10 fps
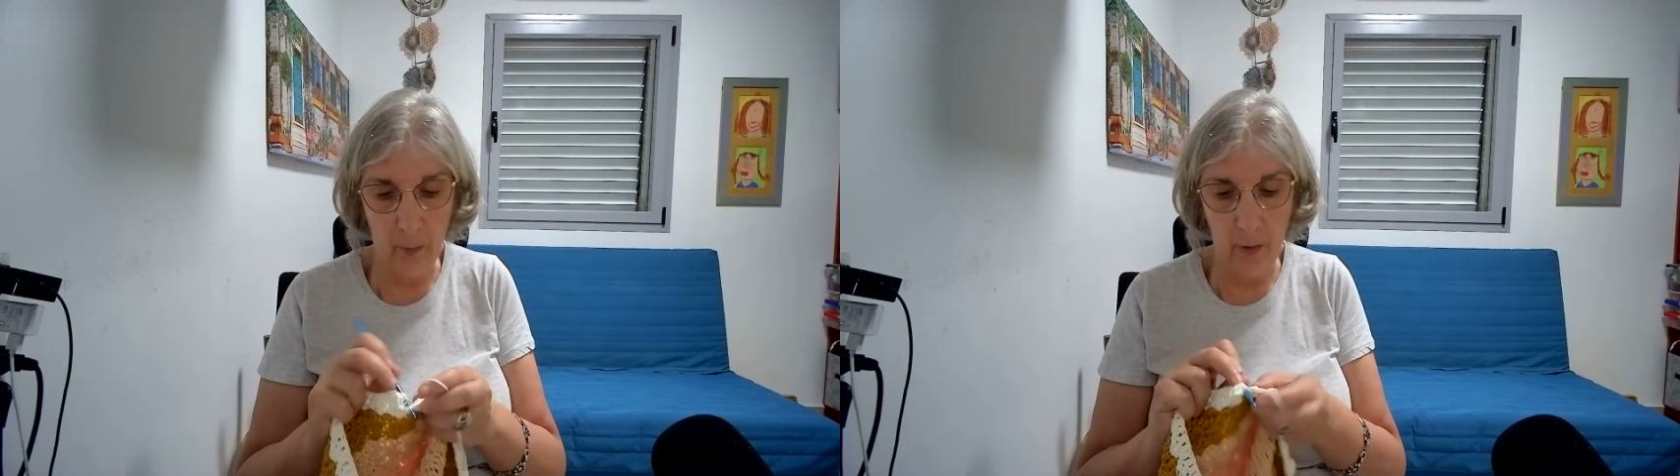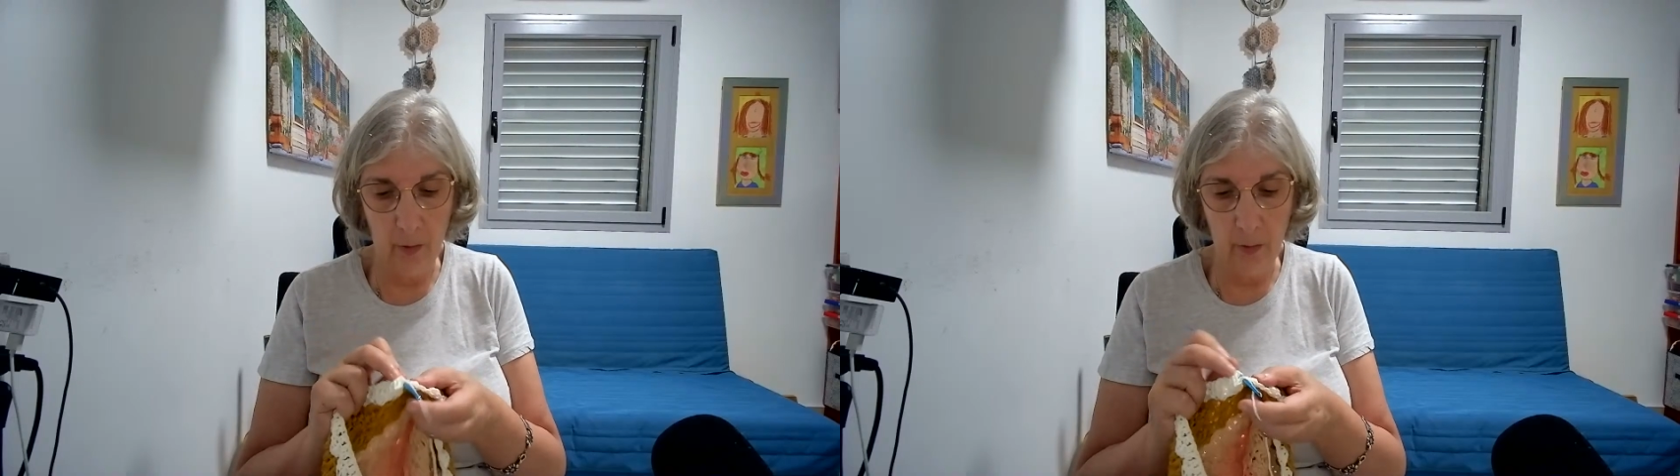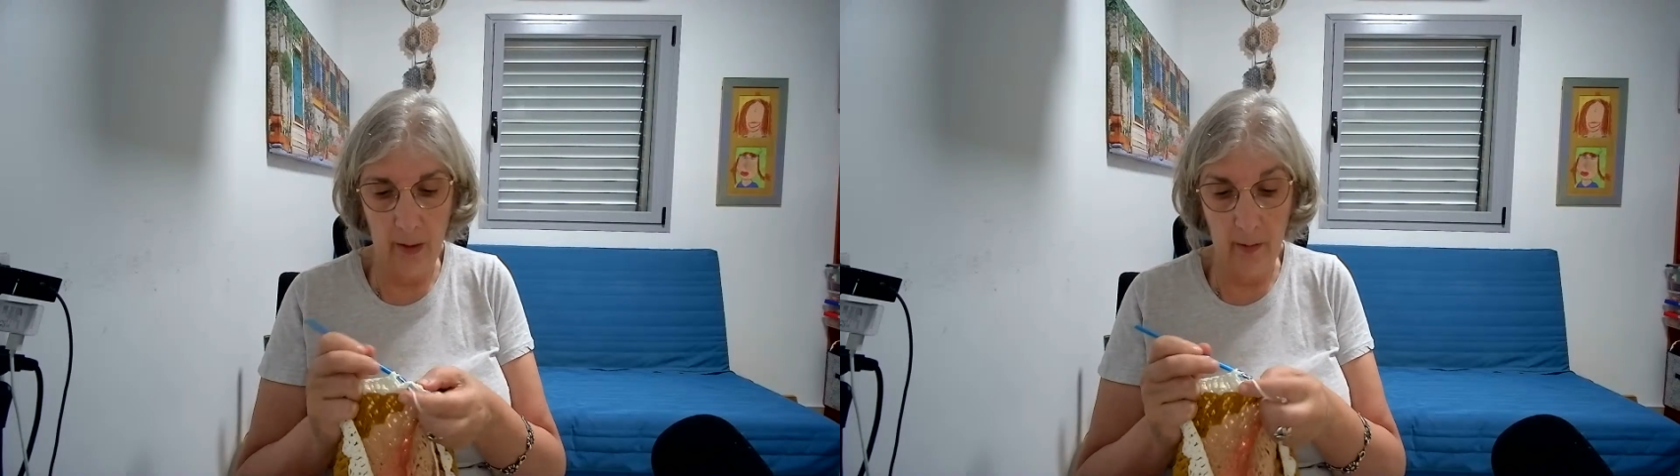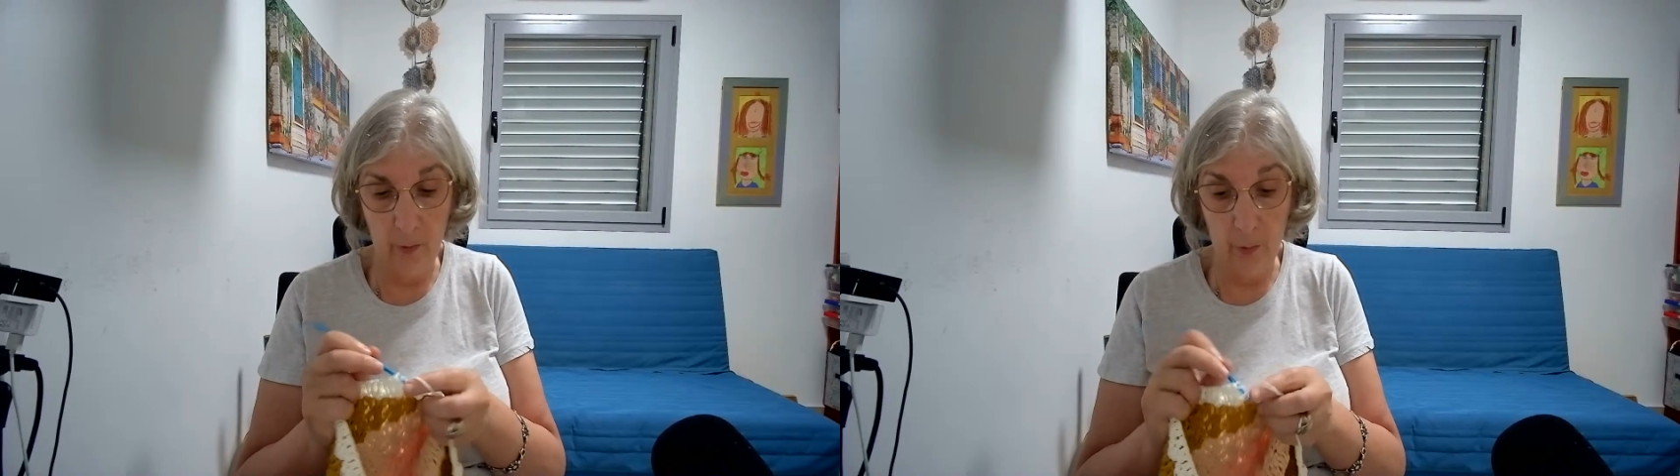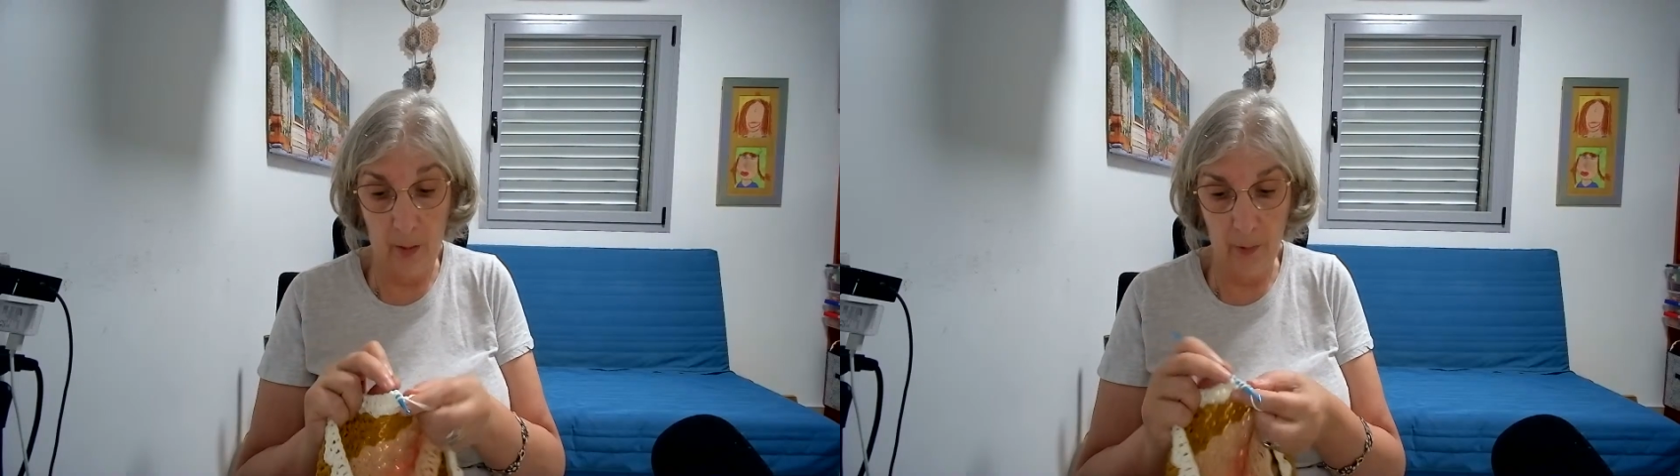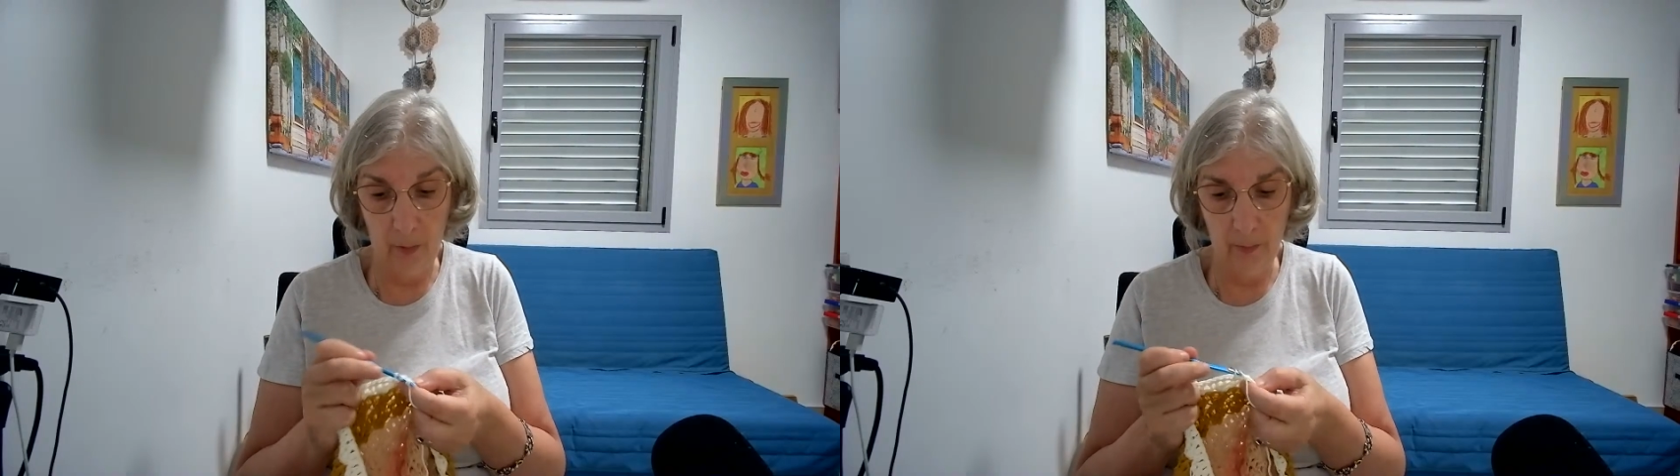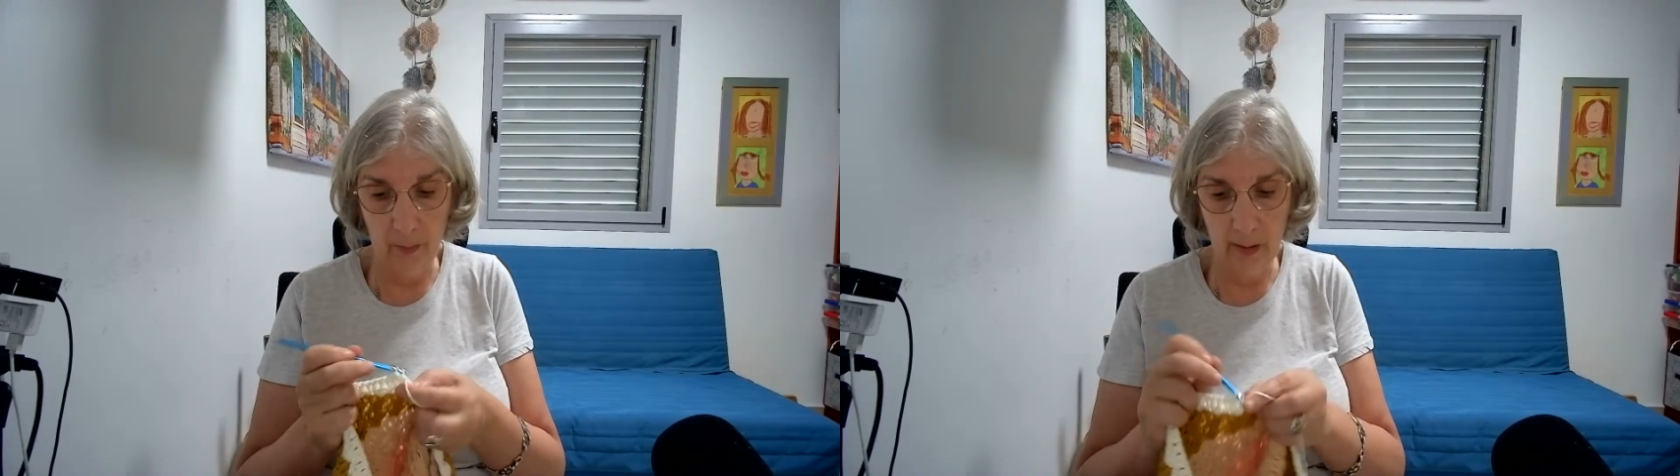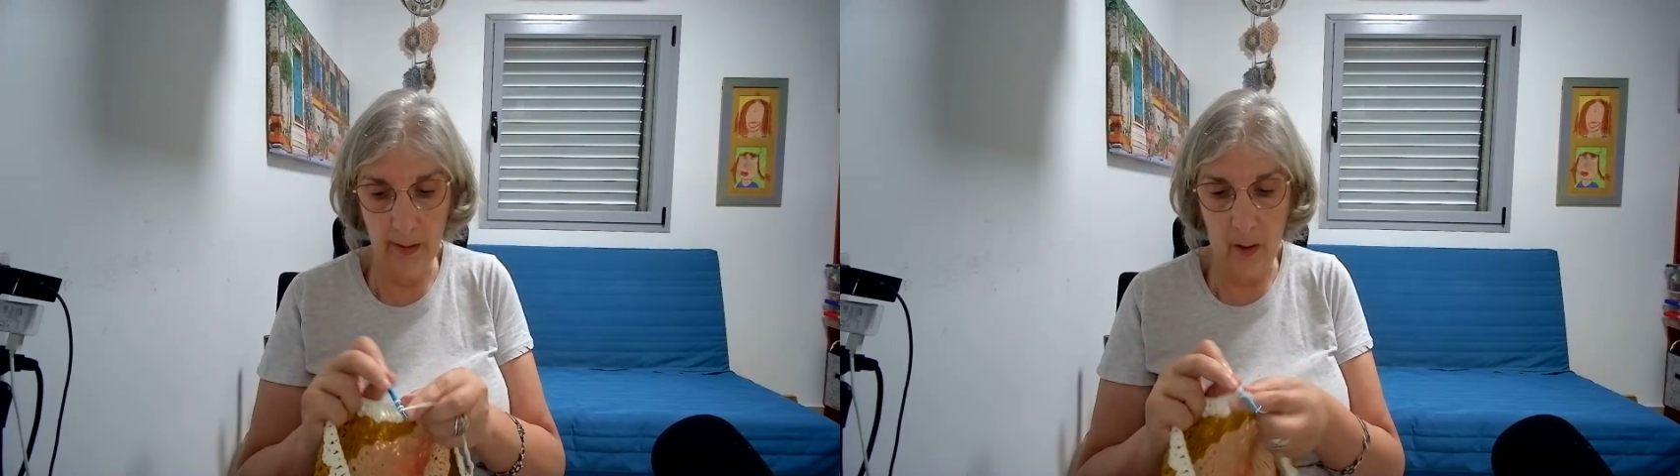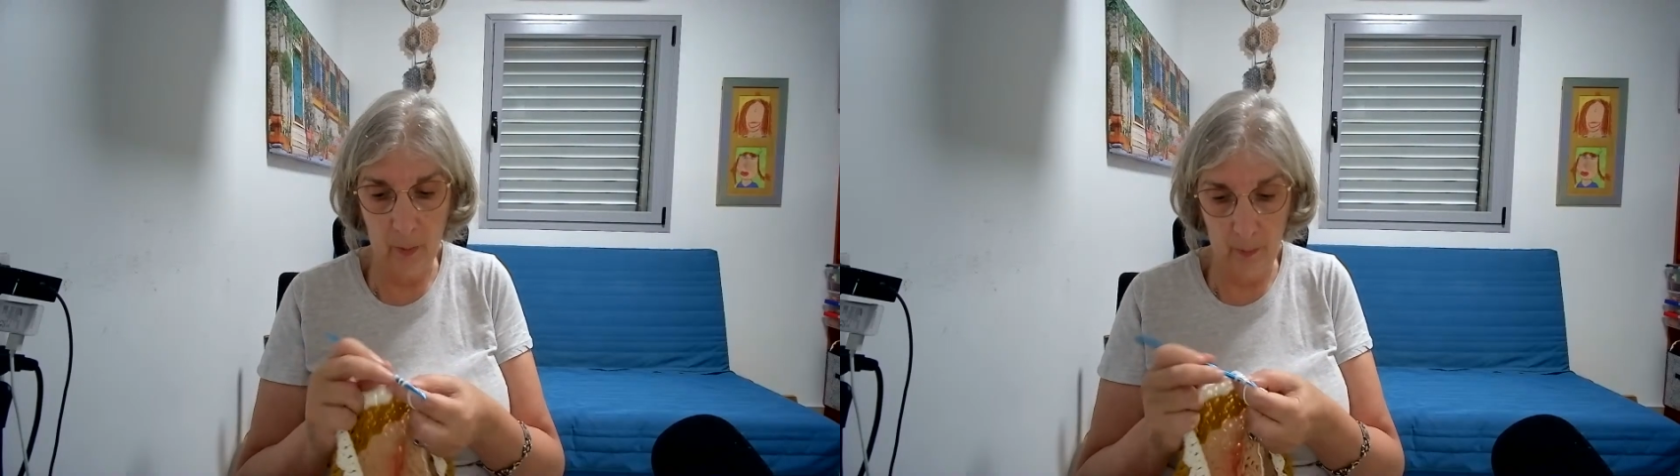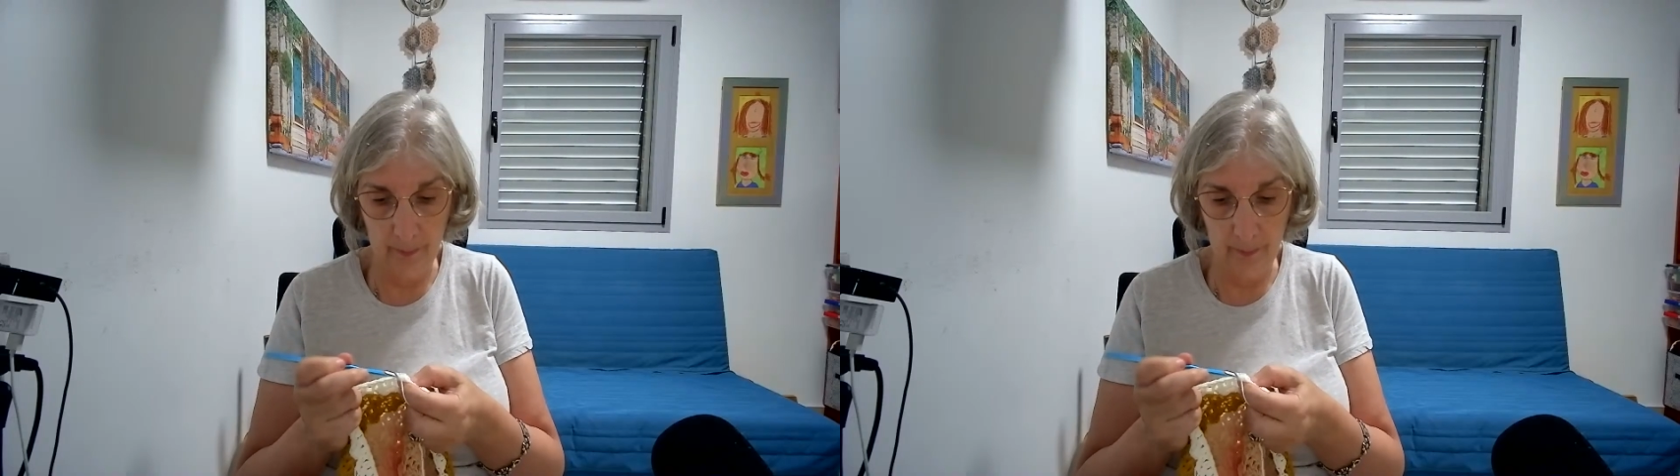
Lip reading: want to get in trouble. So